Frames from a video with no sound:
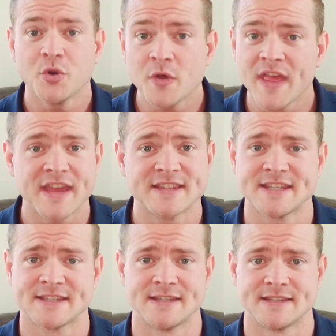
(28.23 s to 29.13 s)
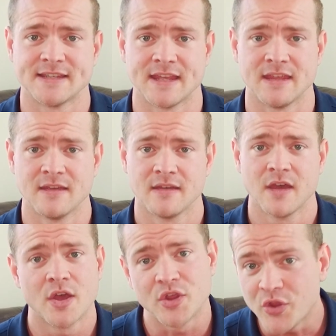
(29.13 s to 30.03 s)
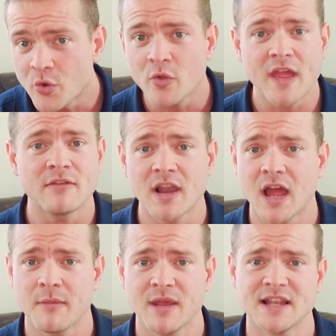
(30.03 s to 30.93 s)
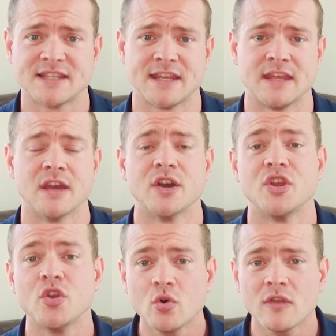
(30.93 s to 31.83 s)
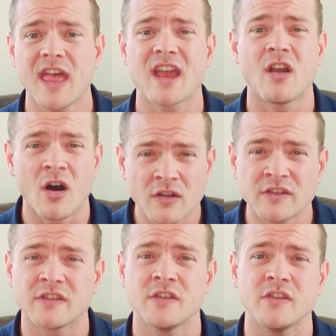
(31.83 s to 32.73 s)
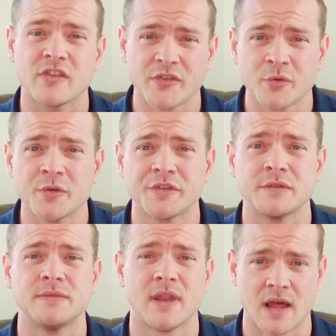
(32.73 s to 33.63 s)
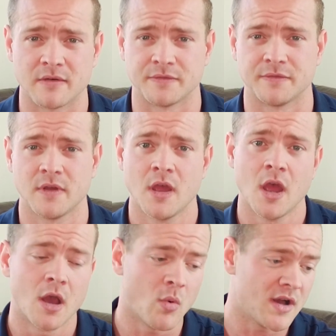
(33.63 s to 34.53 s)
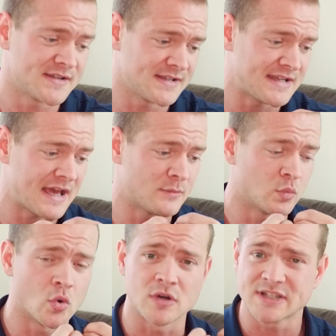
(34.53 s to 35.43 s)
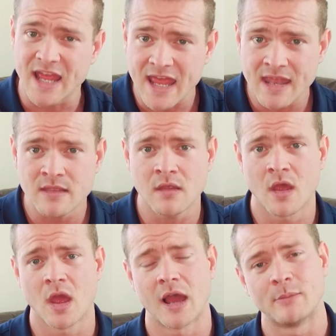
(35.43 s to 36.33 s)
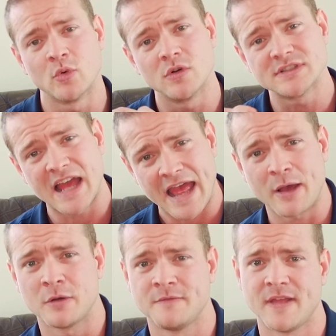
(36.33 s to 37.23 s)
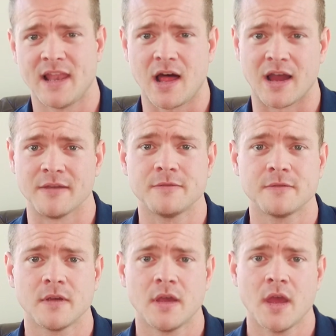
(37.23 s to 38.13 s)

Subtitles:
You're their consistency. You're their reliability. You're their constant source of love whilst the dad walks in and walks out of their life.